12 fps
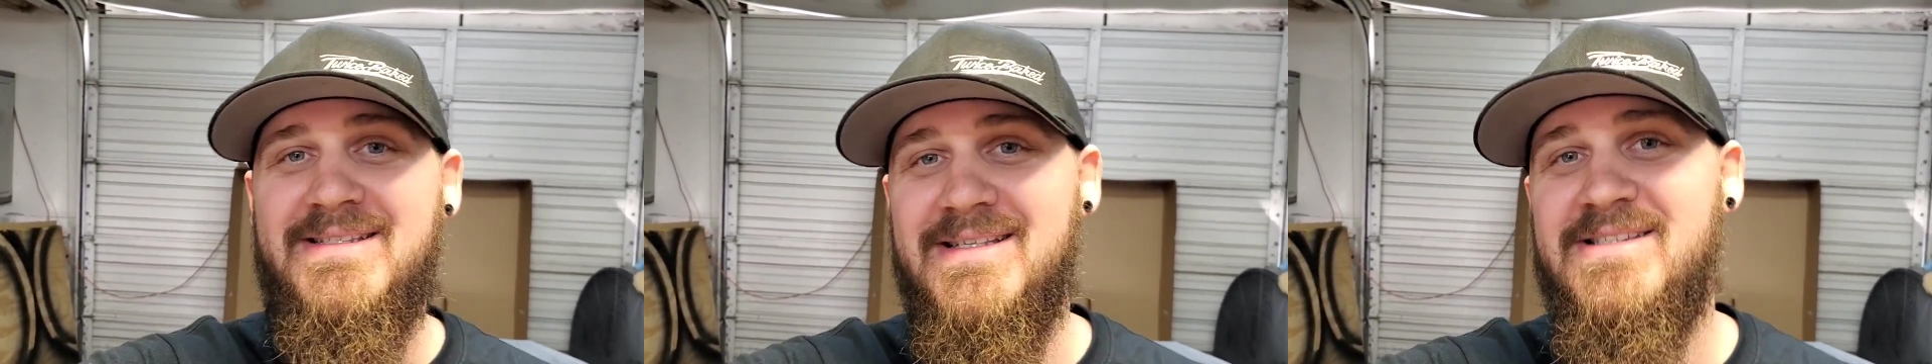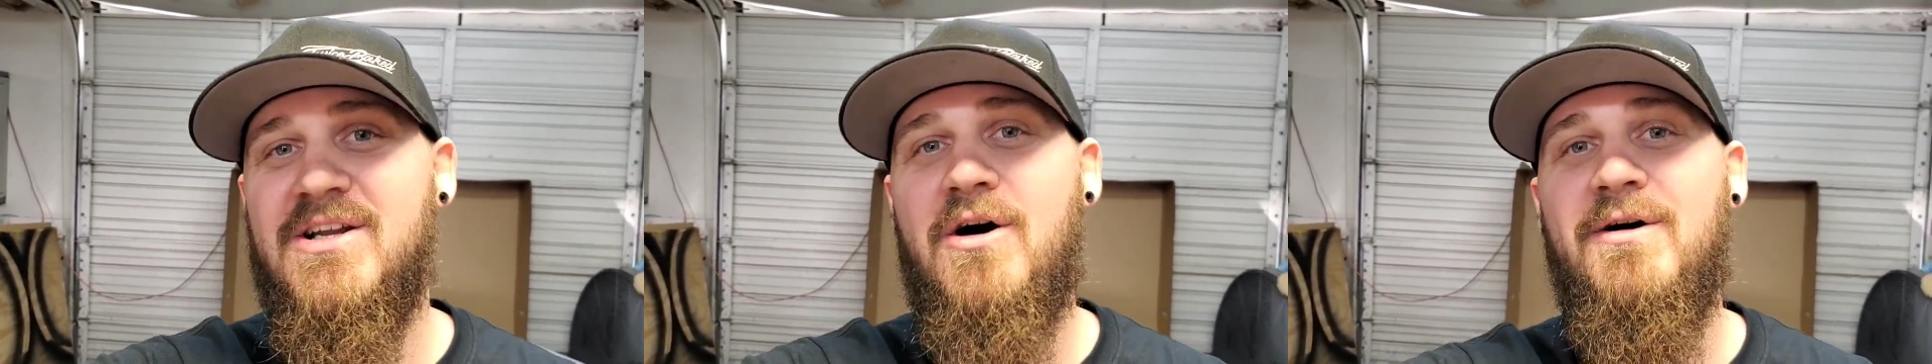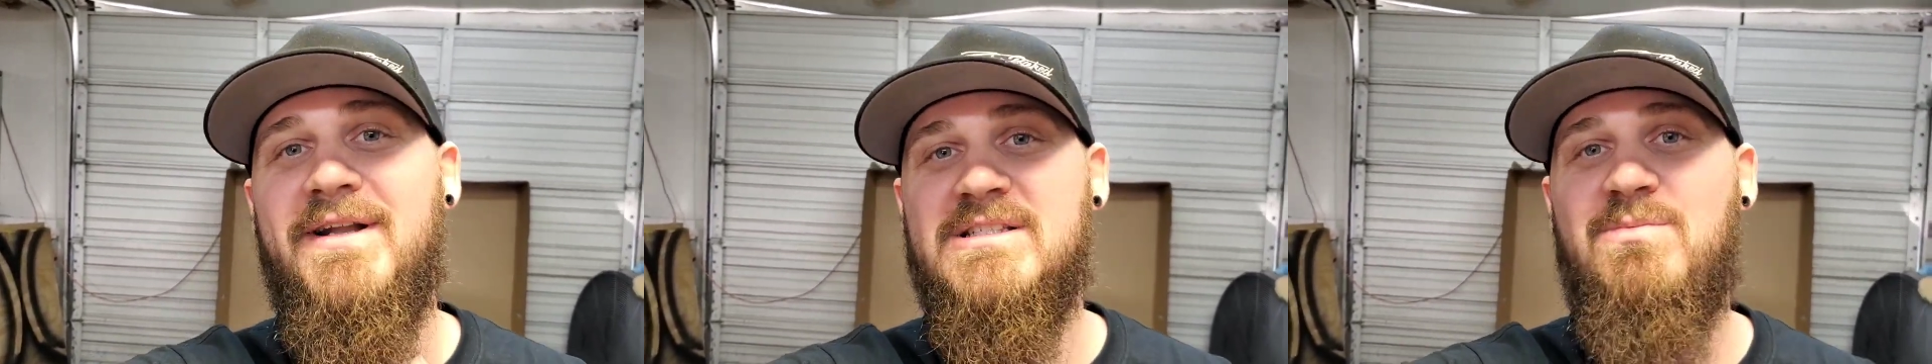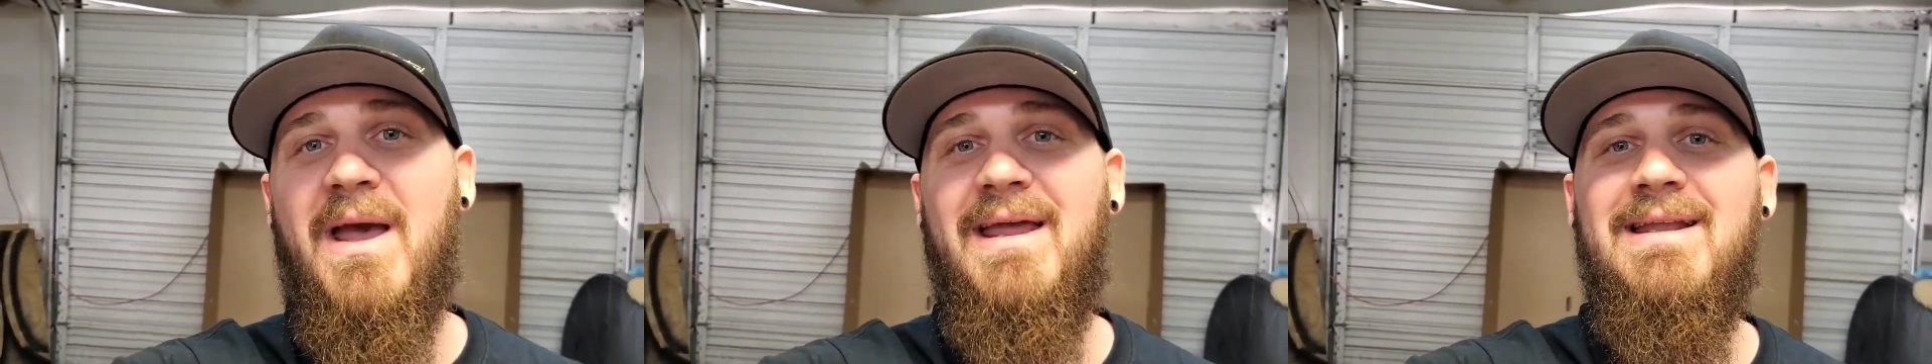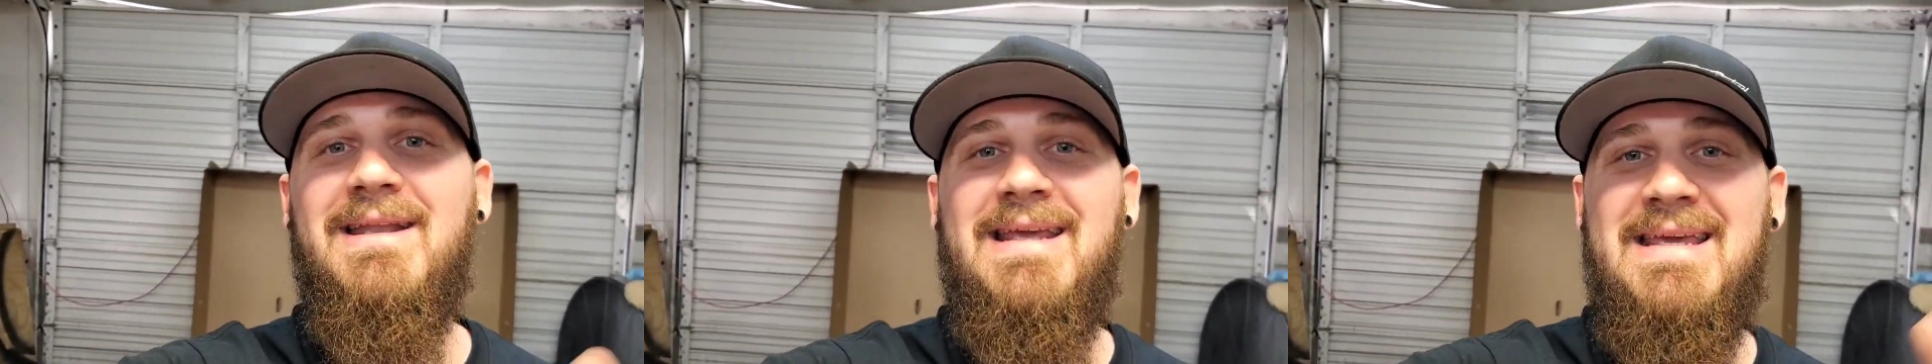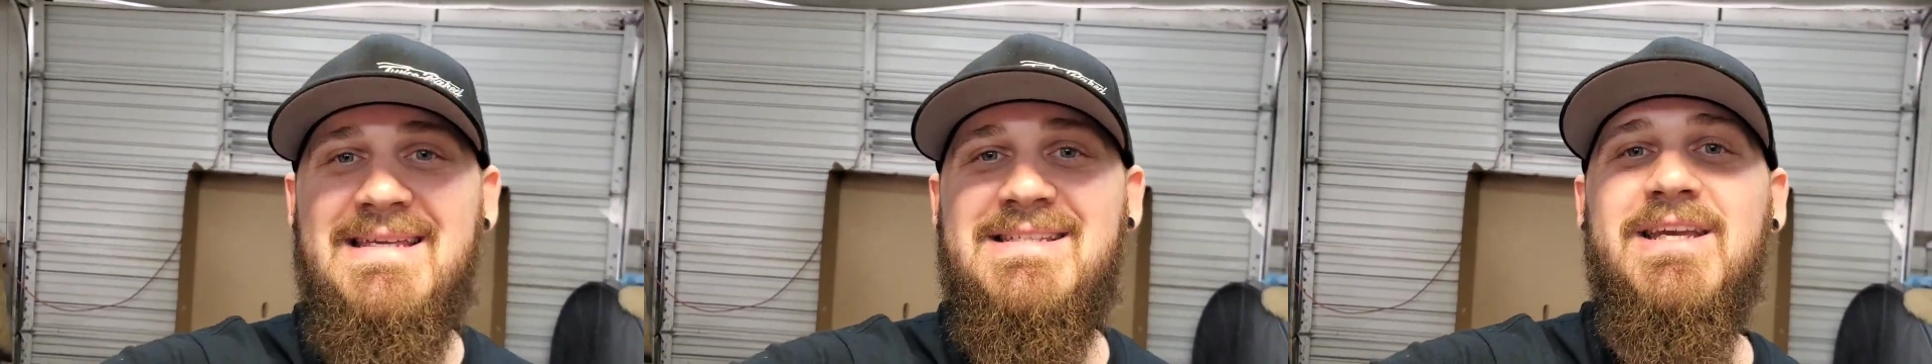it's installed, it's painted.
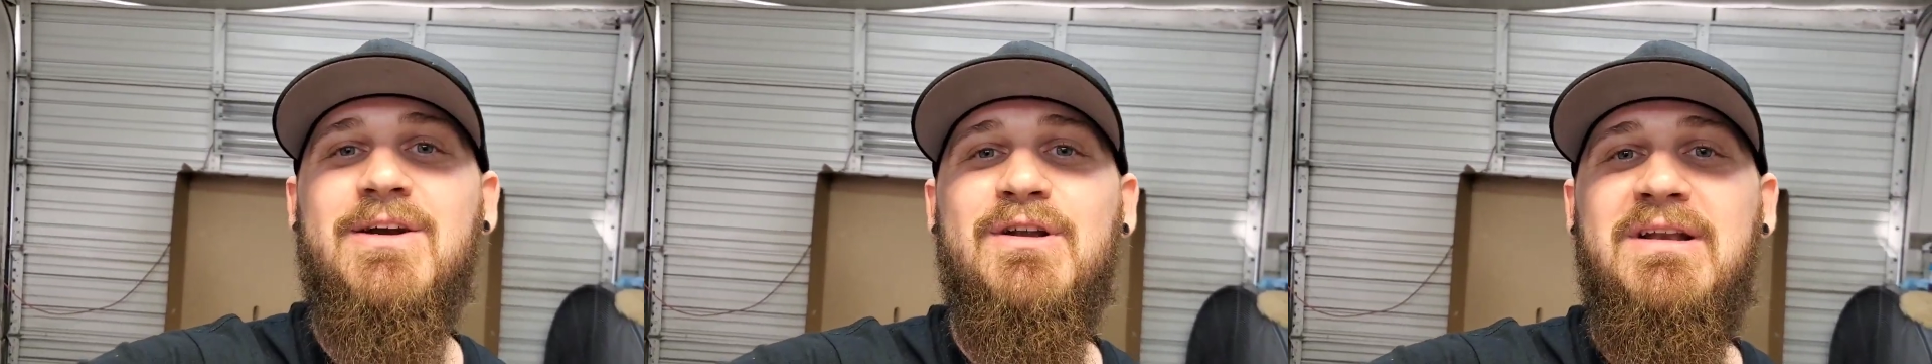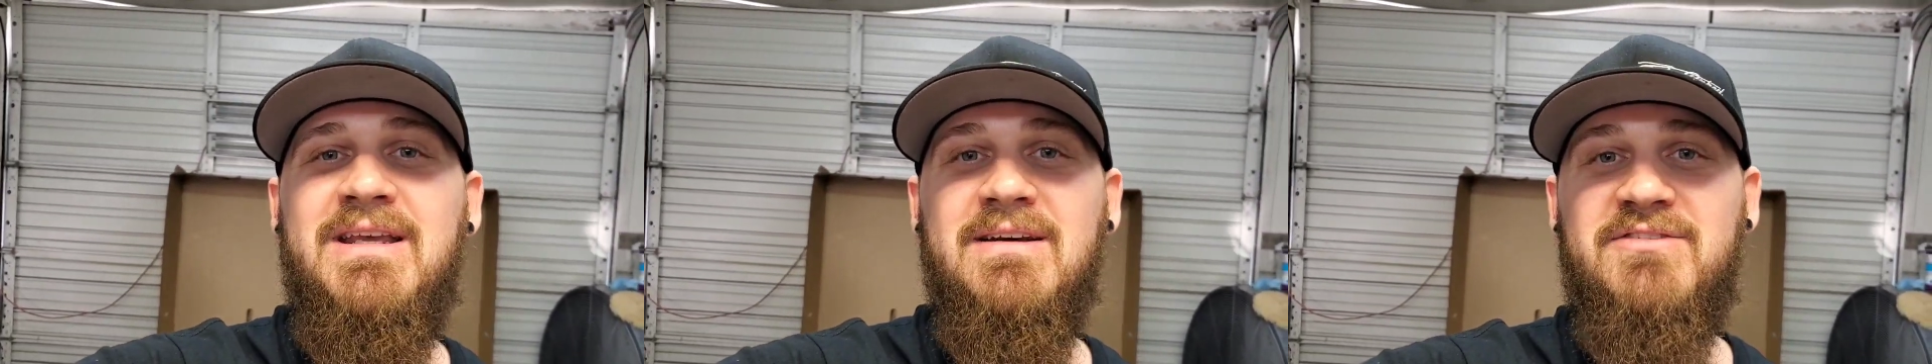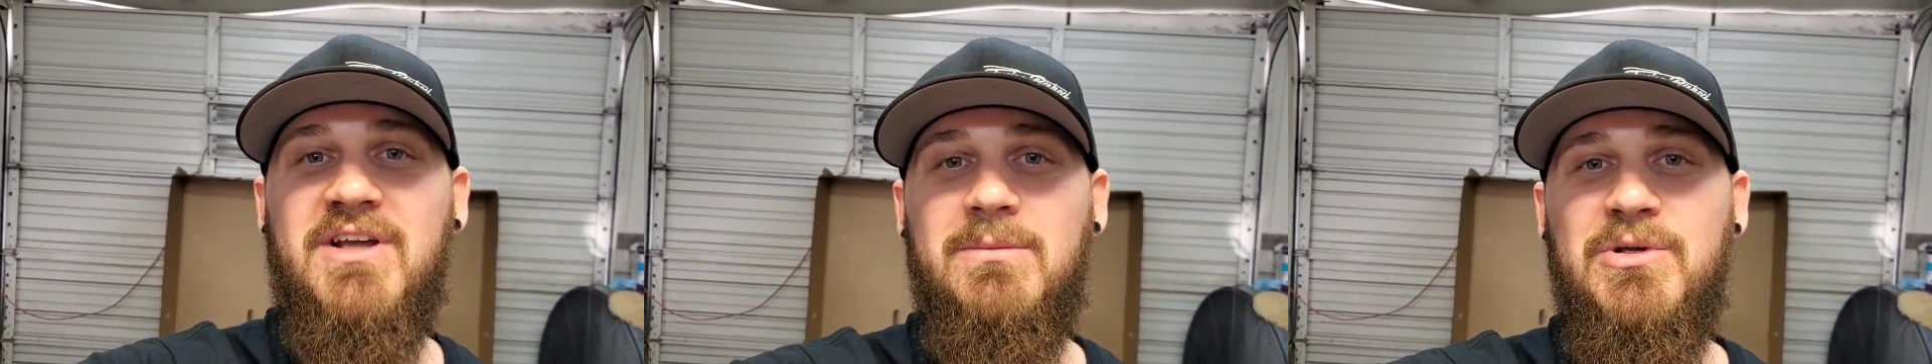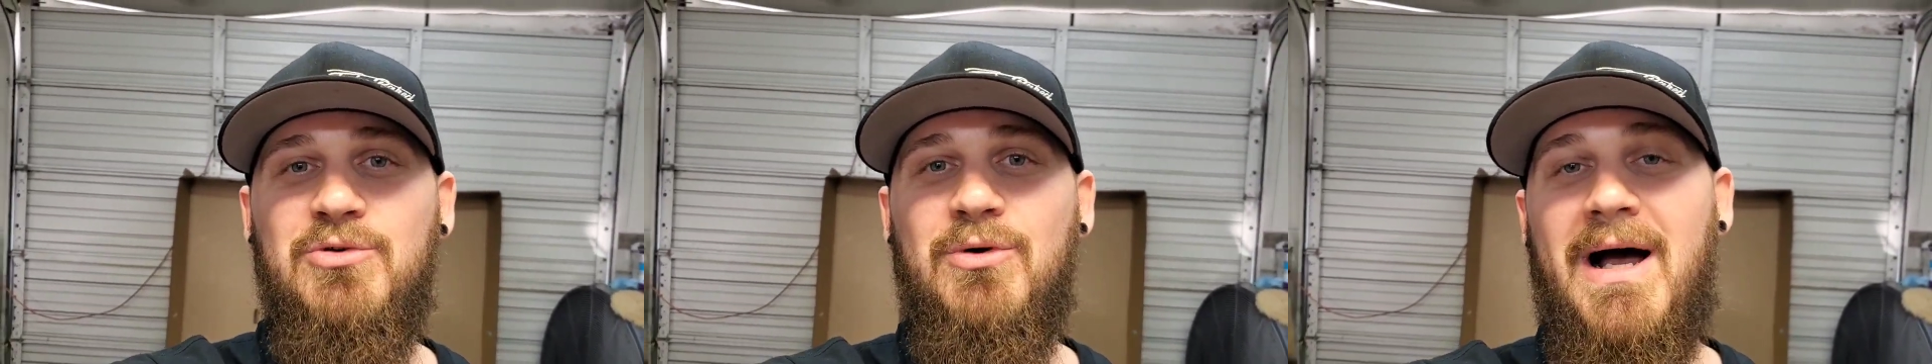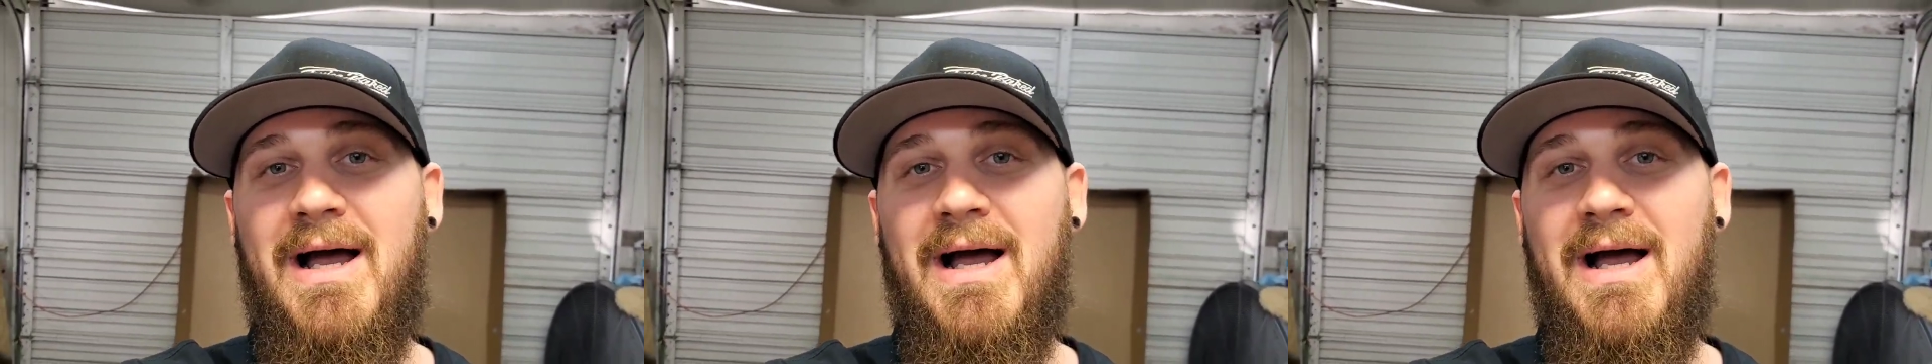He's here in D F W.